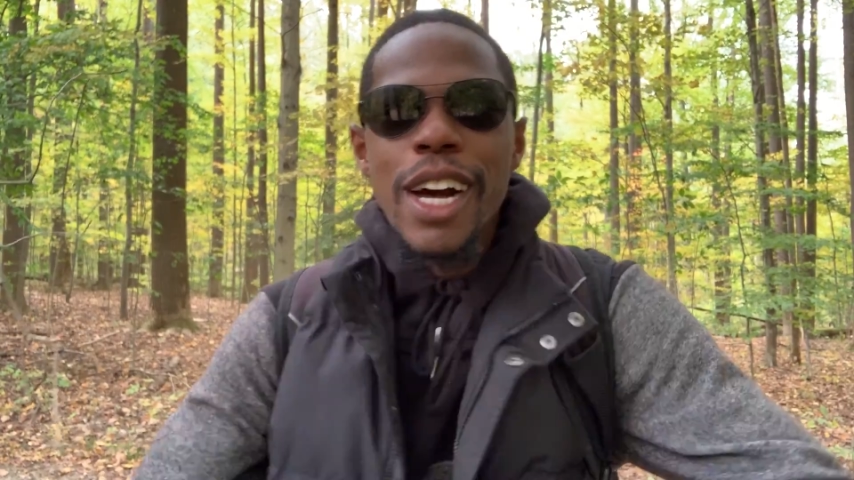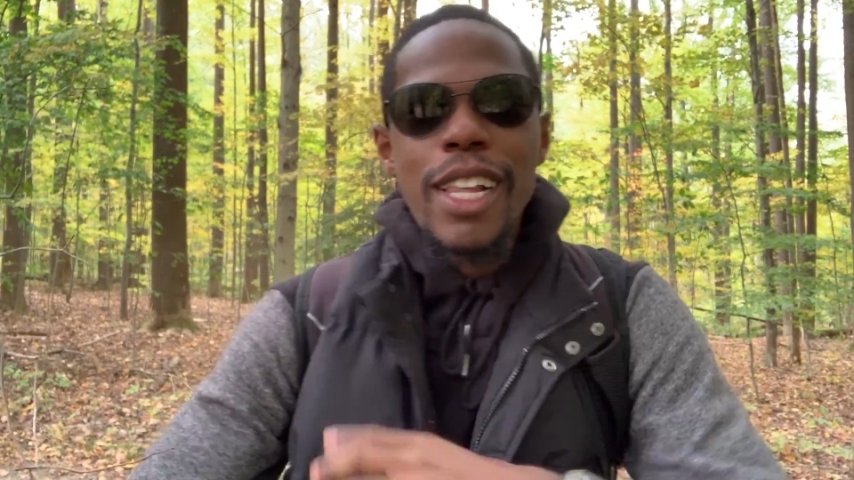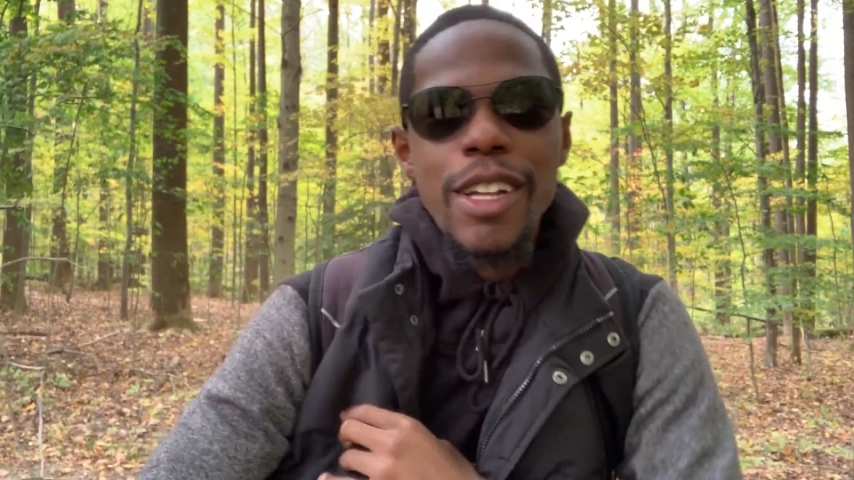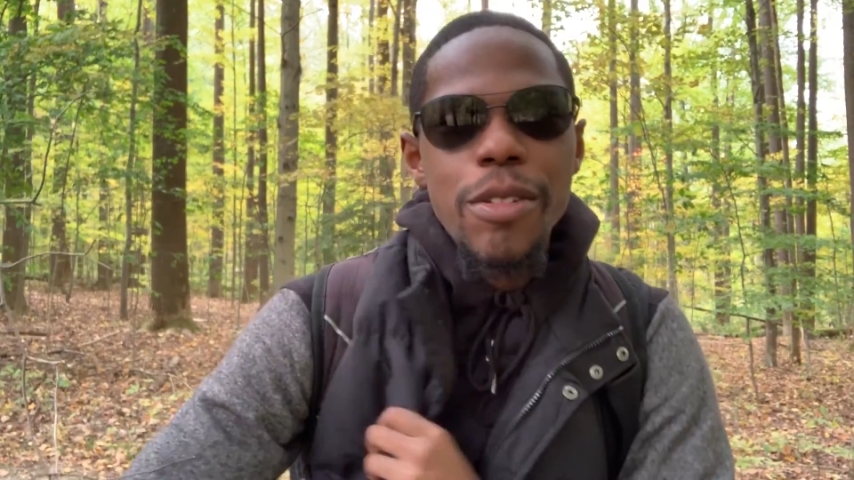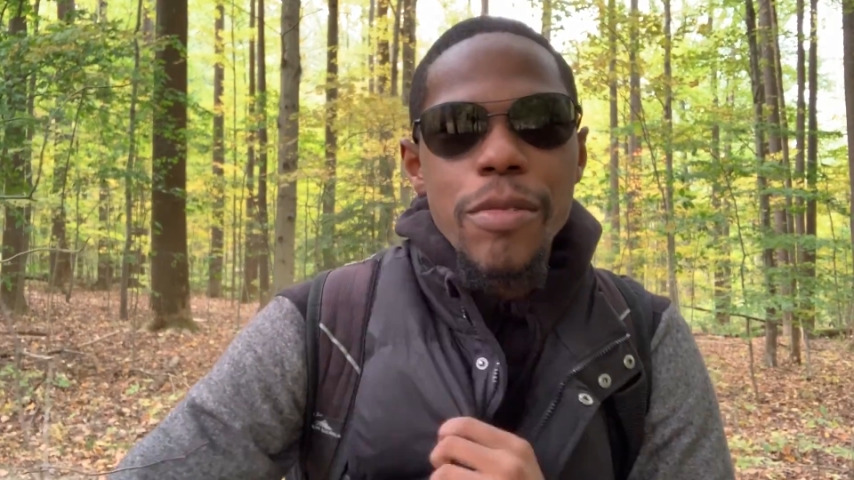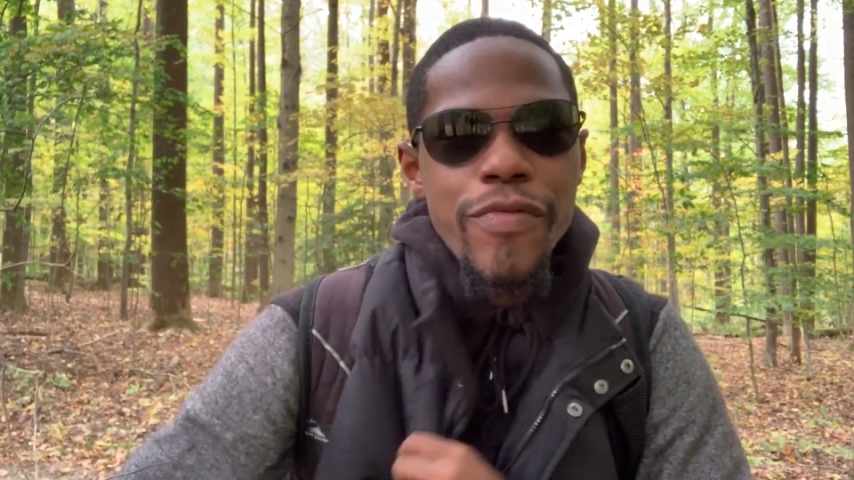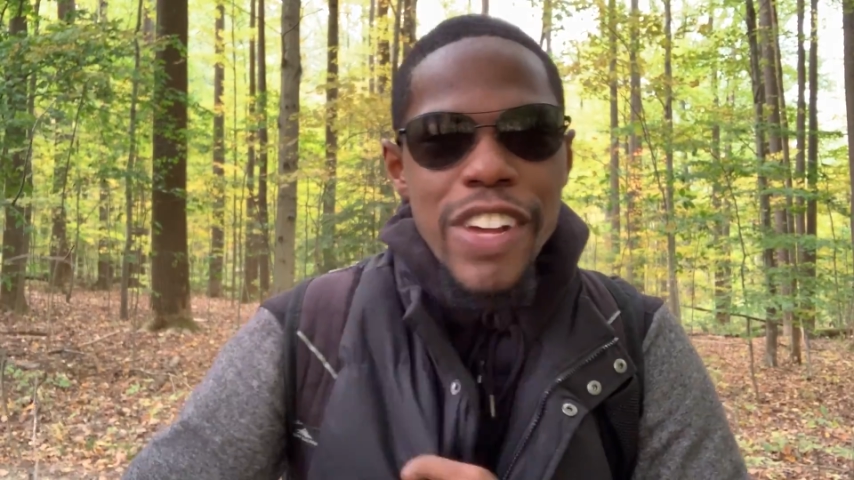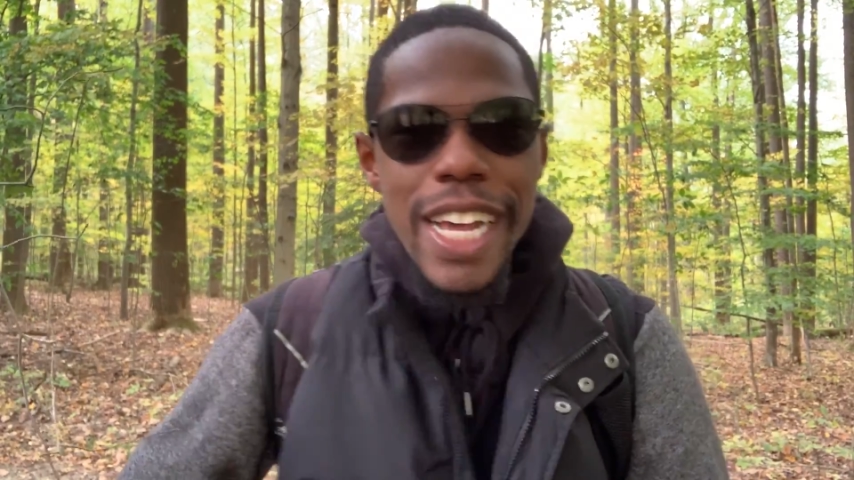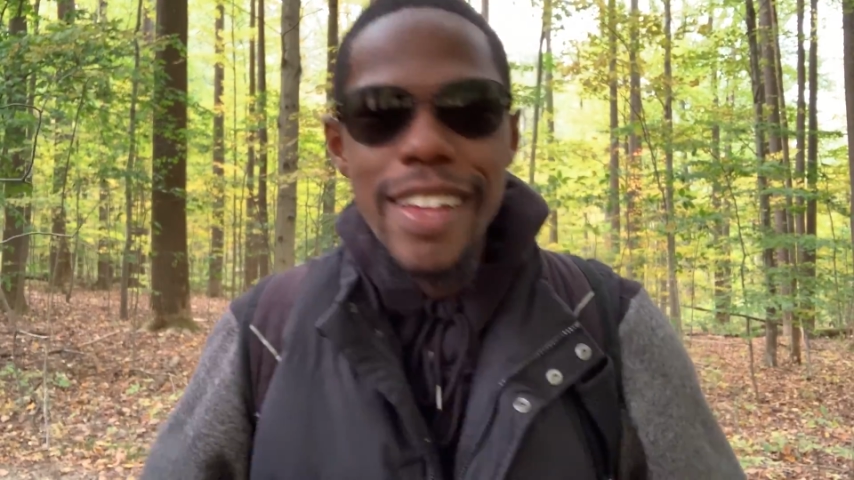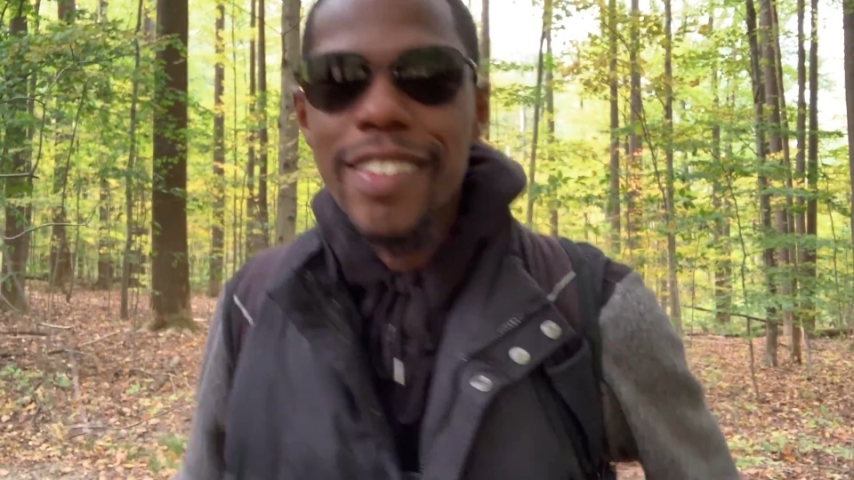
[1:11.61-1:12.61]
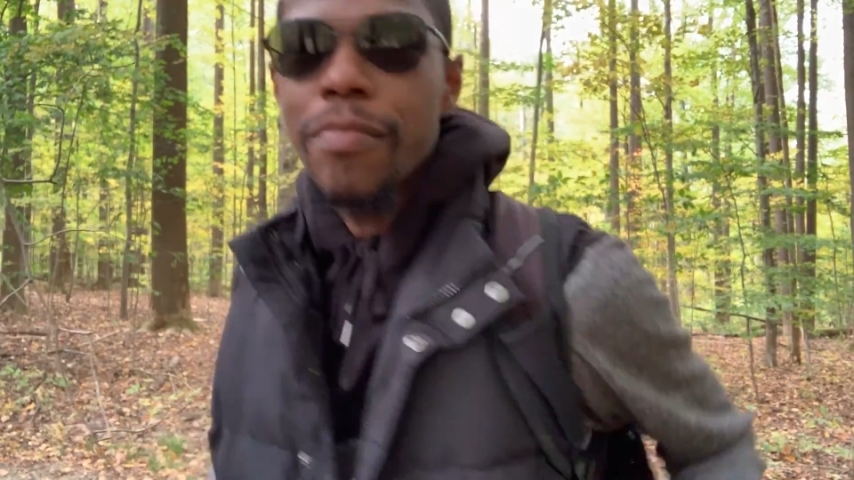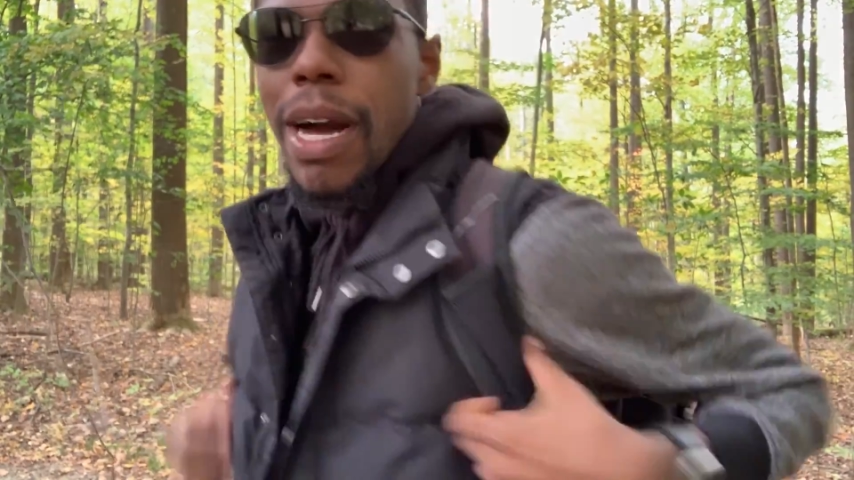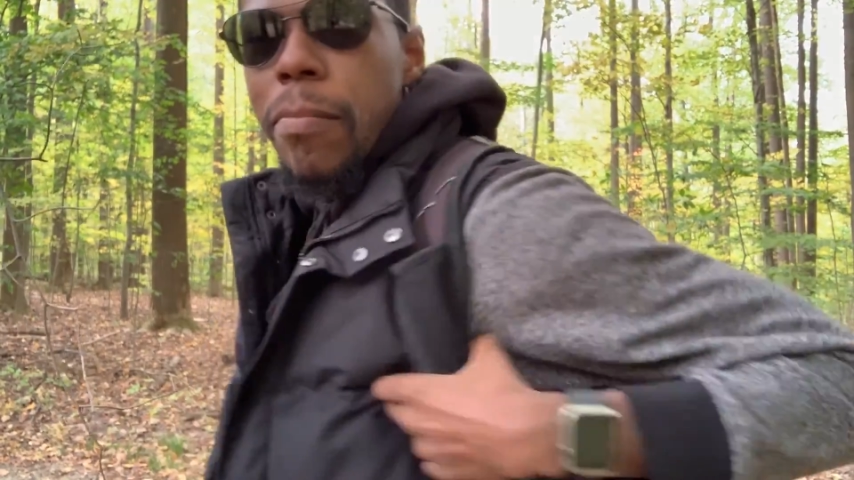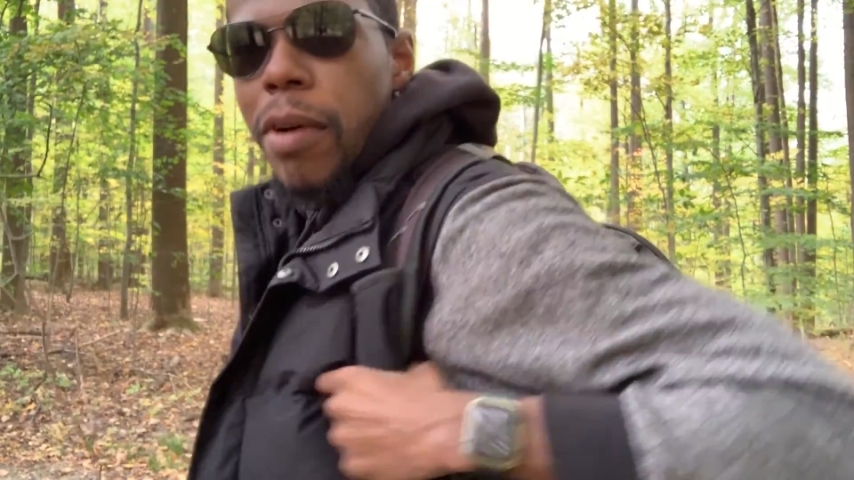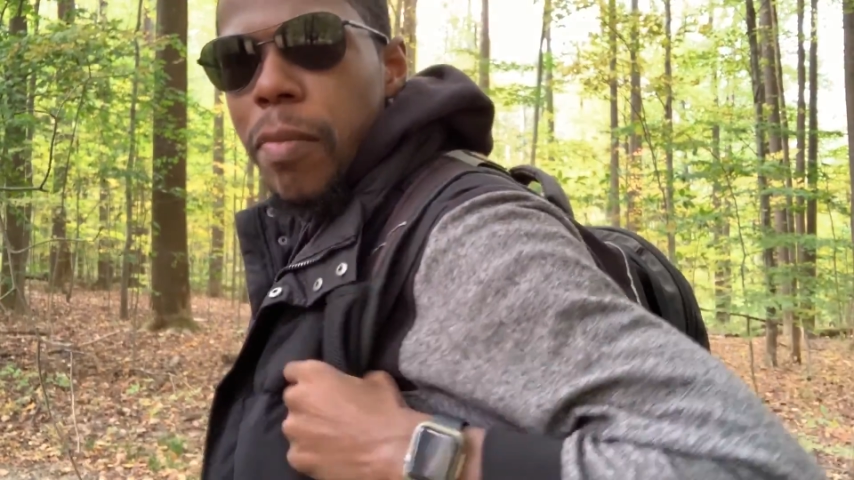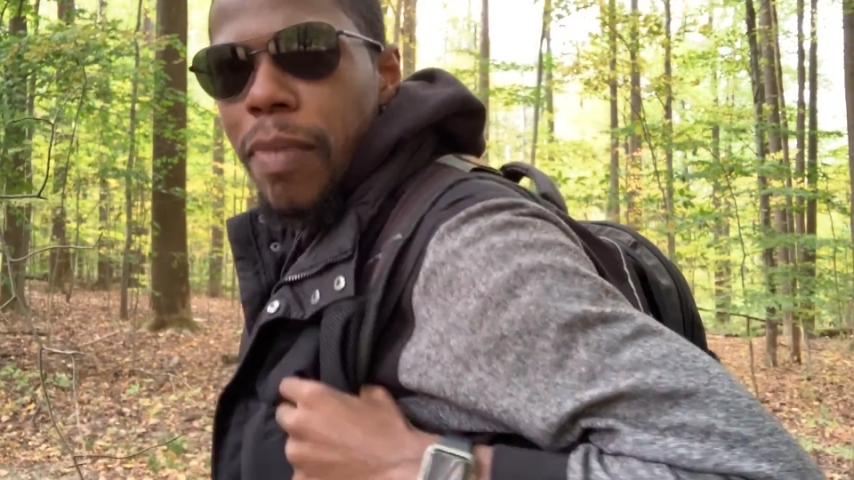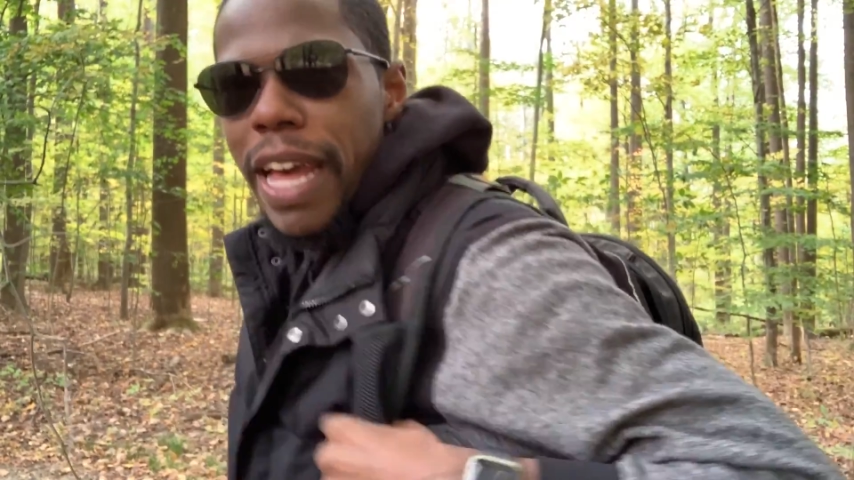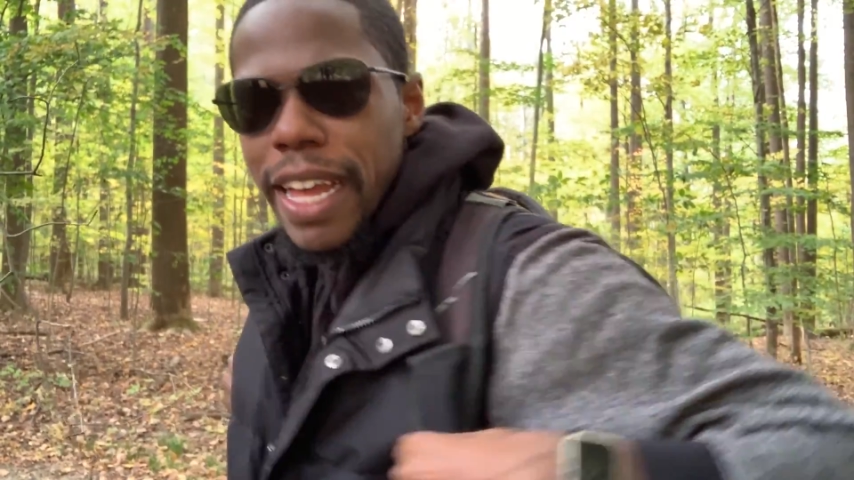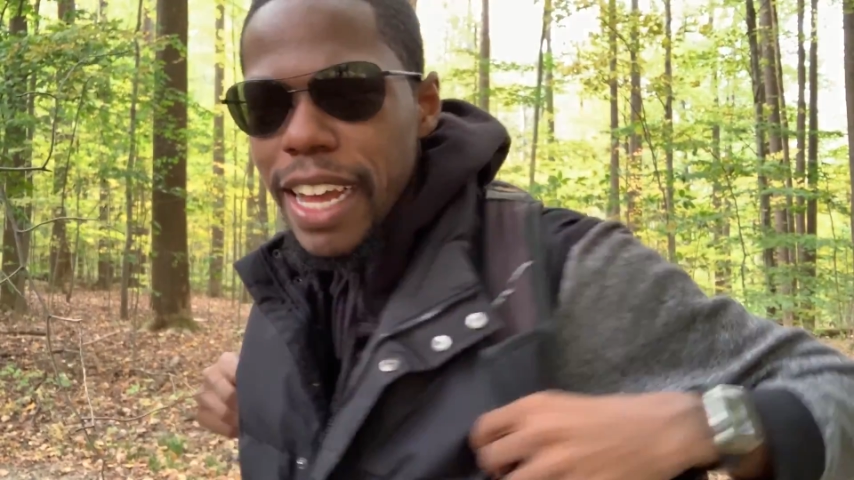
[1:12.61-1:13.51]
a little vest, my book bag.